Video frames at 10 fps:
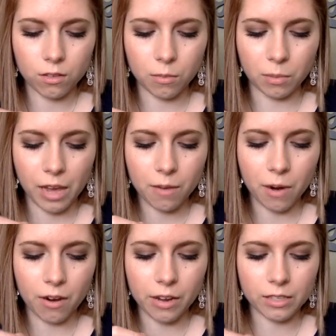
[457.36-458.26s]
the
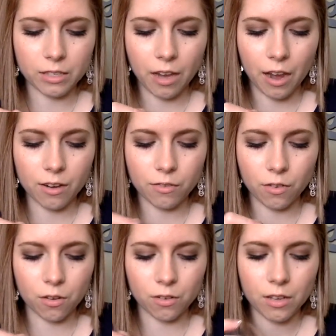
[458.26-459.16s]
black-brown, it's kind of,
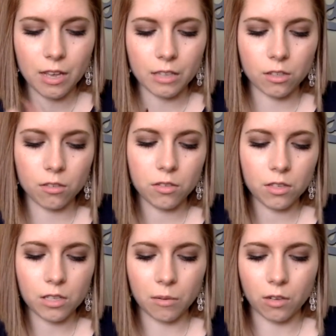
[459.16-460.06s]
it's close to
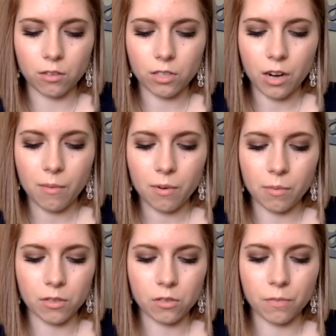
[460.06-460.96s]
the same color as that eyebrow
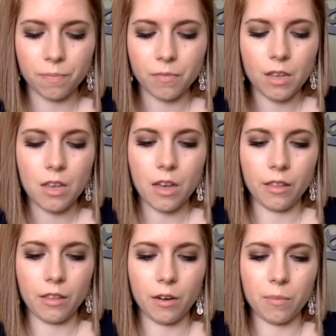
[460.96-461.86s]
pencil. And
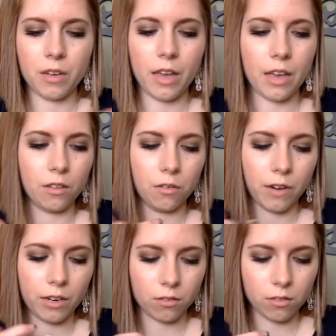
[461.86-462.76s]
then I'll put Halo
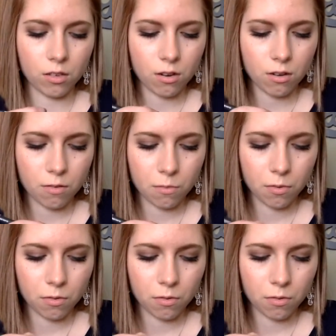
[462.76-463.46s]
right on top.